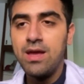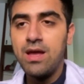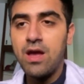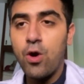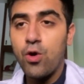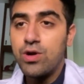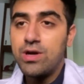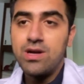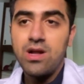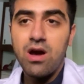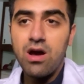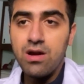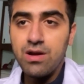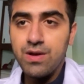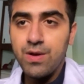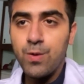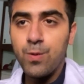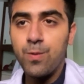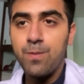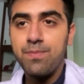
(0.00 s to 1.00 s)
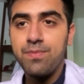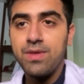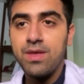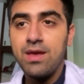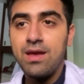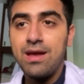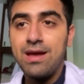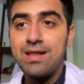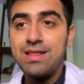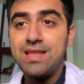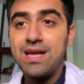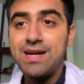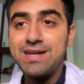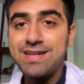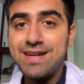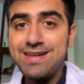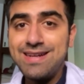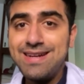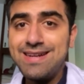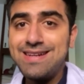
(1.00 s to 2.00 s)
or an hour ago. The
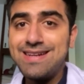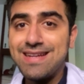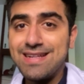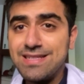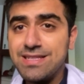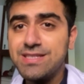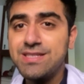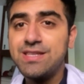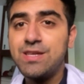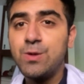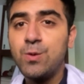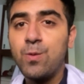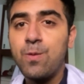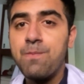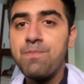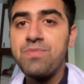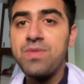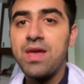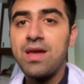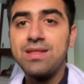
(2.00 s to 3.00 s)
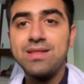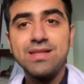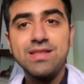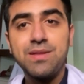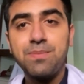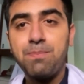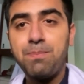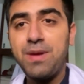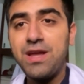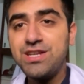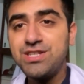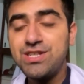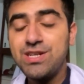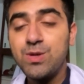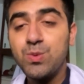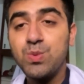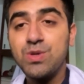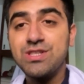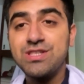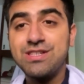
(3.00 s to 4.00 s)
attendant tells you that the
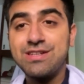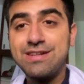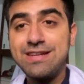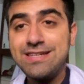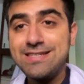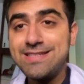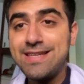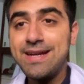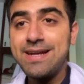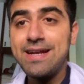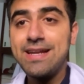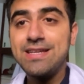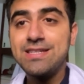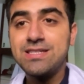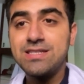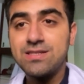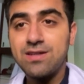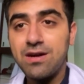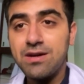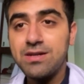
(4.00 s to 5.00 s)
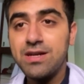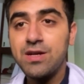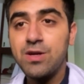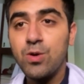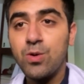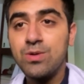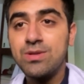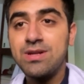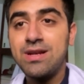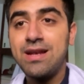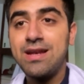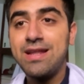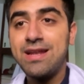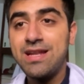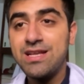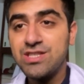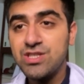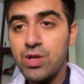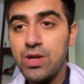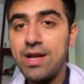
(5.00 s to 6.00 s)
patient was recently started on
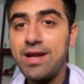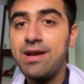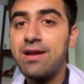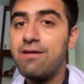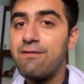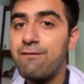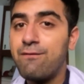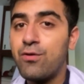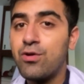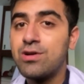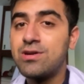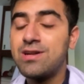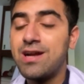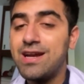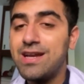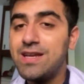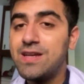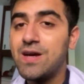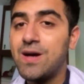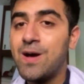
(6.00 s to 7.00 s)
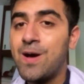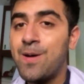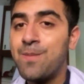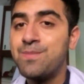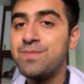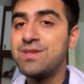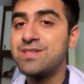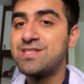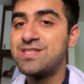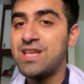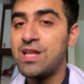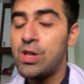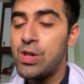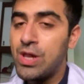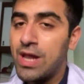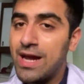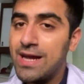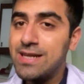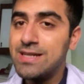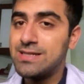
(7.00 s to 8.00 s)
linezolid for right arm
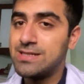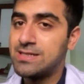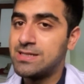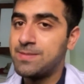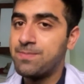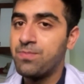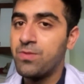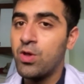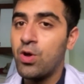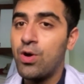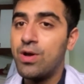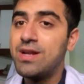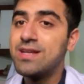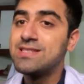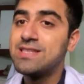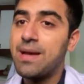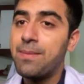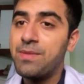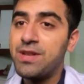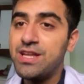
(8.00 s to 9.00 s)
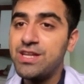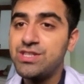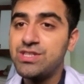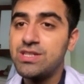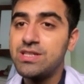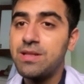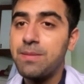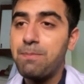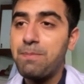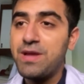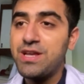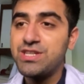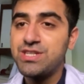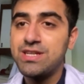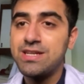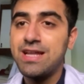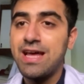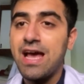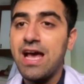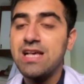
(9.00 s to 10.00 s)
cellulitis. On examination, the
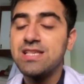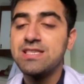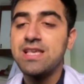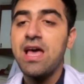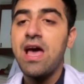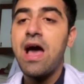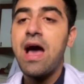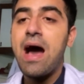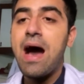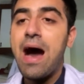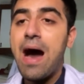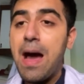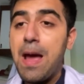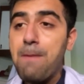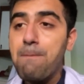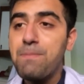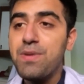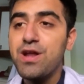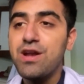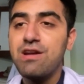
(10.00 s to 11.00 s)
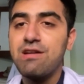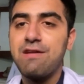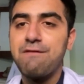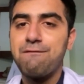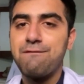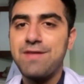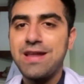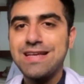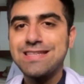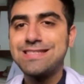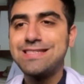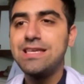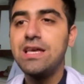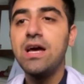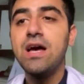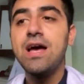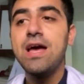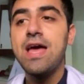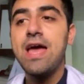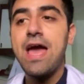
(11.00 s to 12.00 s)
patient has
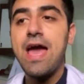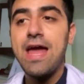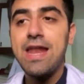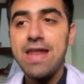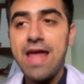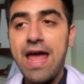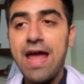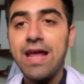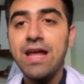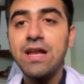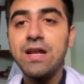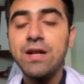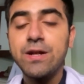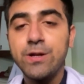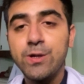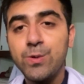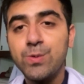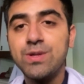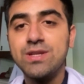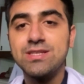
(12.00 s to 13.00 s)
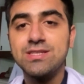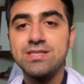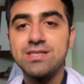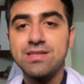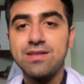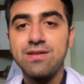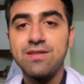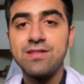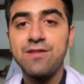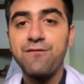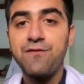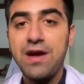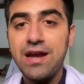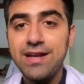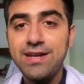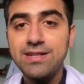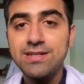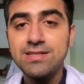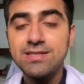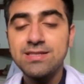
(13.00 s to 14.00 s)
hyperreflexia and ankle clonus. The
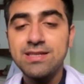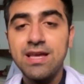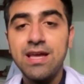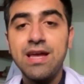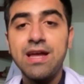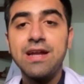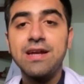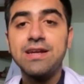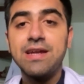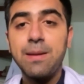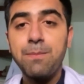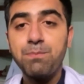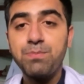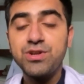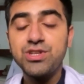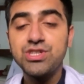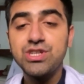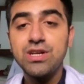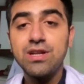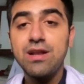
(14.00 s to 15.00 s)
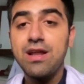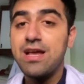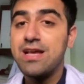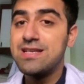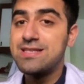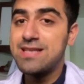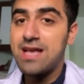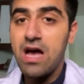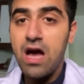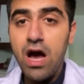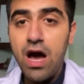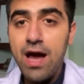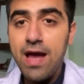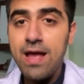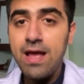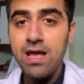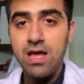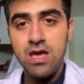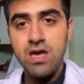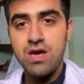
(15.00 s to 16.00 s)
vitals temperature is
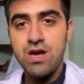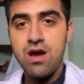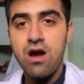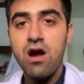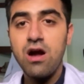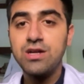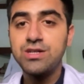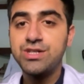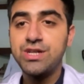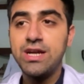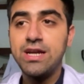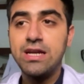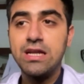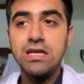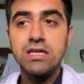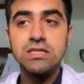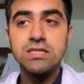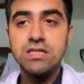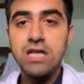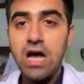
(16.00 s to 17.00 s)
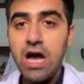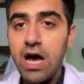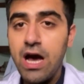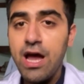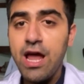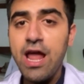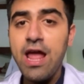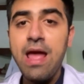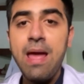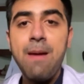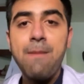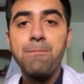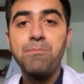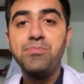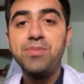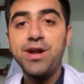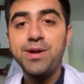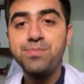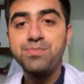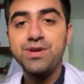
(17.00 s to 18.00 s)
high heart rate is high, blood